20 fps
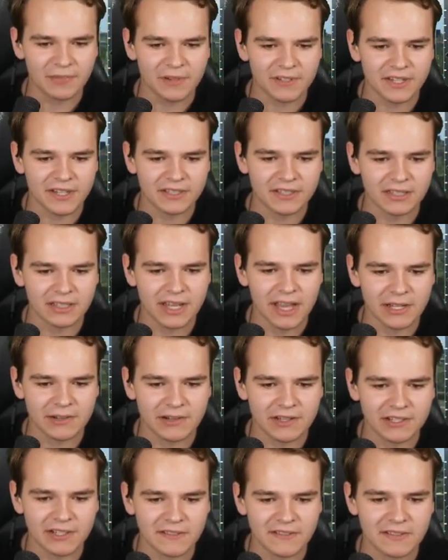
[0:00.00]
this one doesn't.
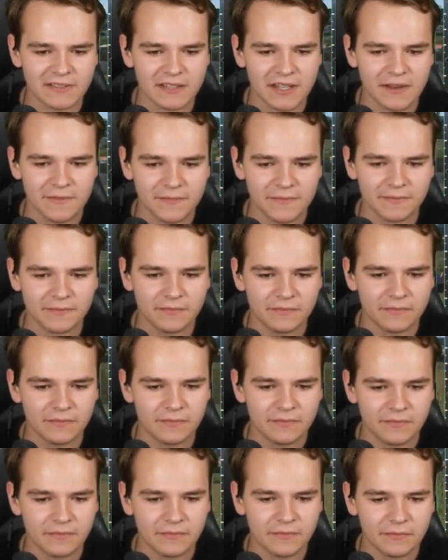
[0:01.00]
Anyway, check this out.
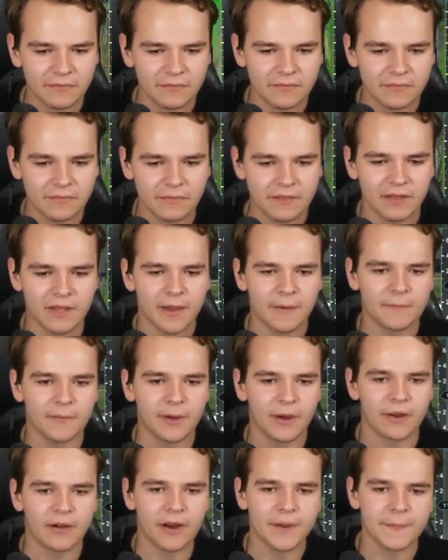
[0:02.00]
Yeah,
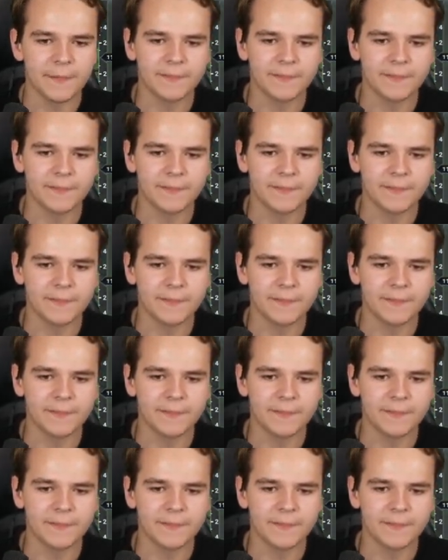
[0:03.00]
all